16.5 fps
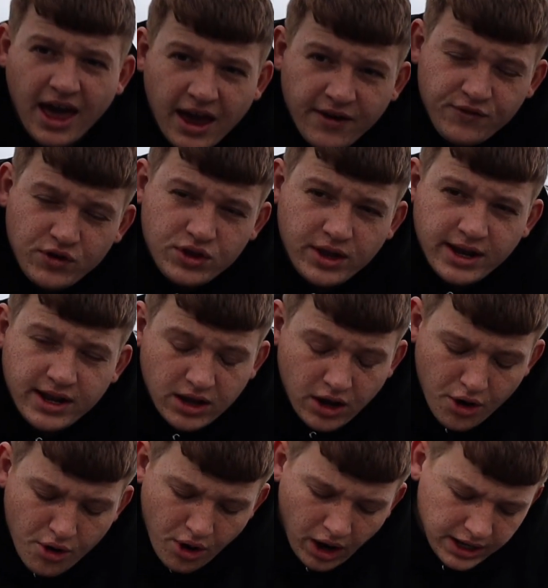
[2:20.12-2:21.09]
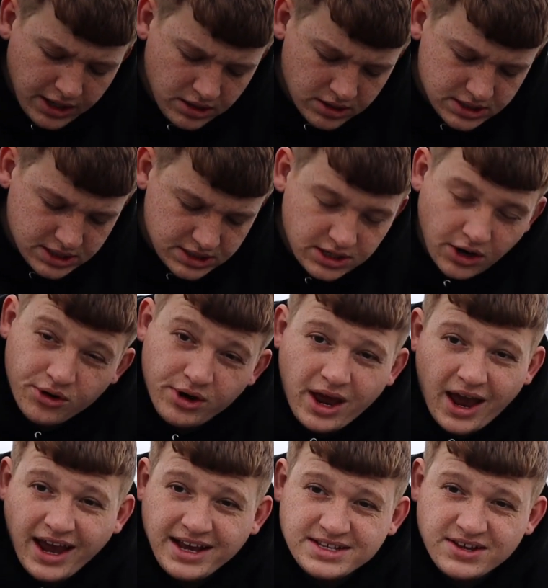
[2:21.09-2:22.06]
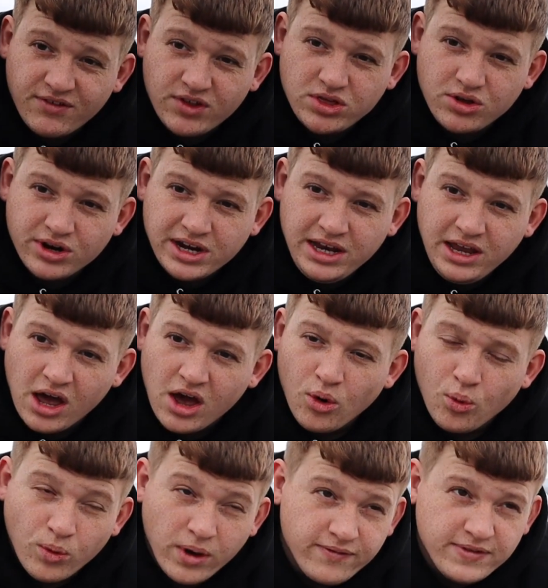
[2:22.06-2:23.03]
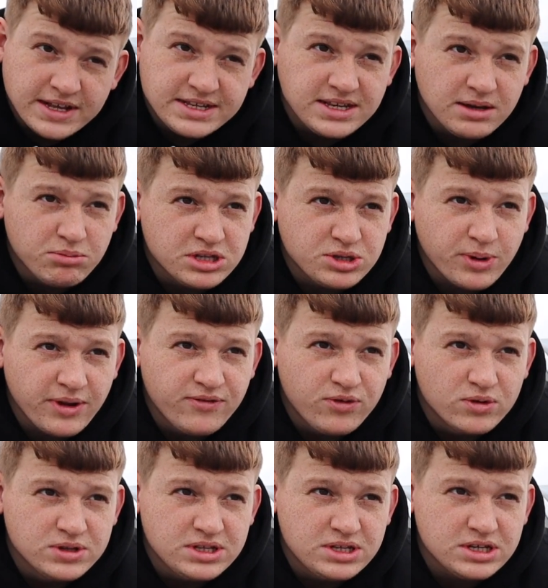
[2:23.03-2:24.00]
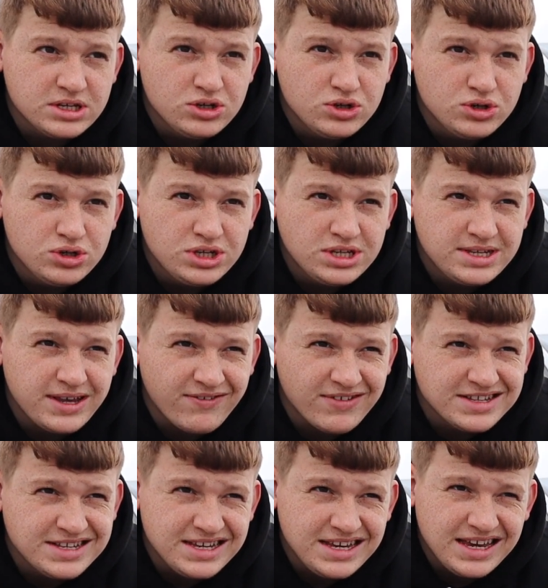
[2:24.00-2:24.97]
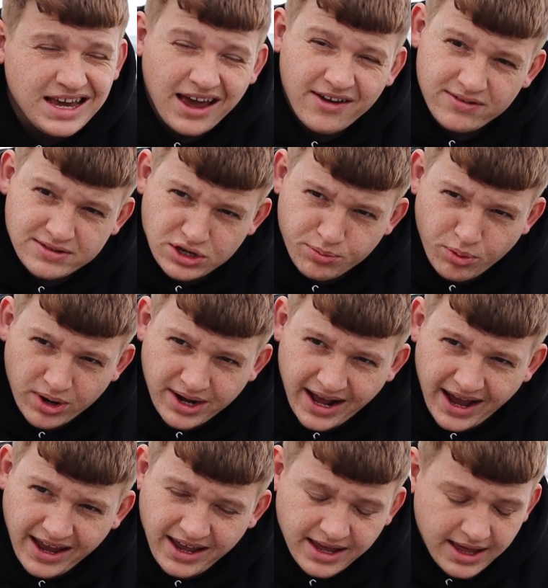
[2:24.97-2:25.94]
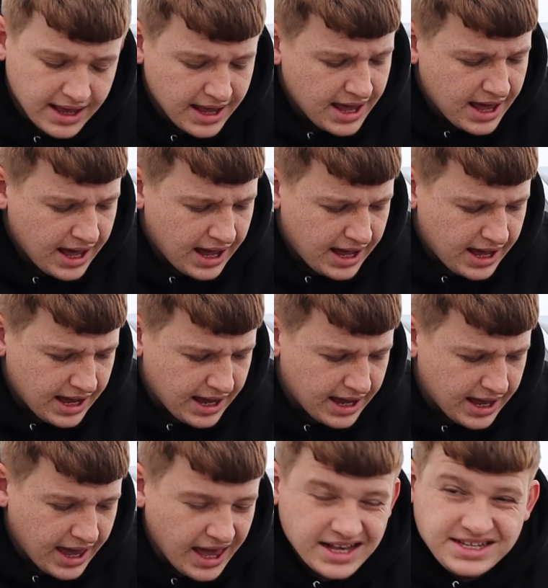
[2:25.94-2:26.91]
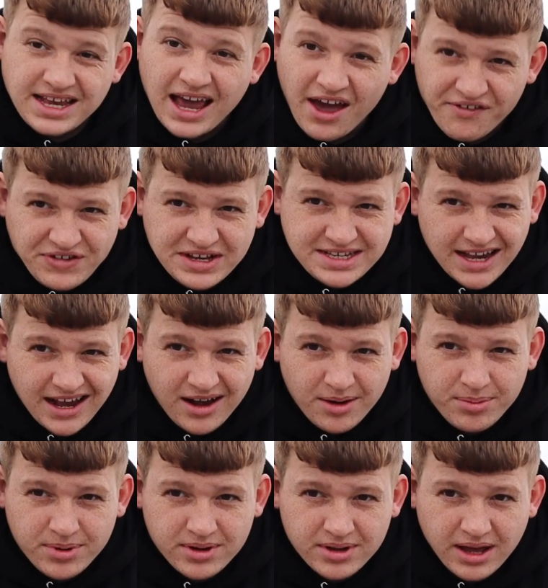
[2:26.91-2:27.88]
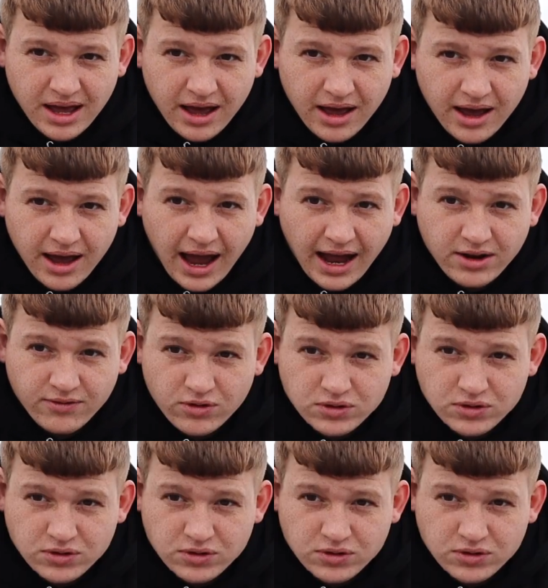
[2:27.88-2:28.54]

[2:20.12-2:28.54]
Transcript: If you didn't know, I used the Sony A7iii with the Sigma 24-70 f2.8. It's a heavy setup, and I've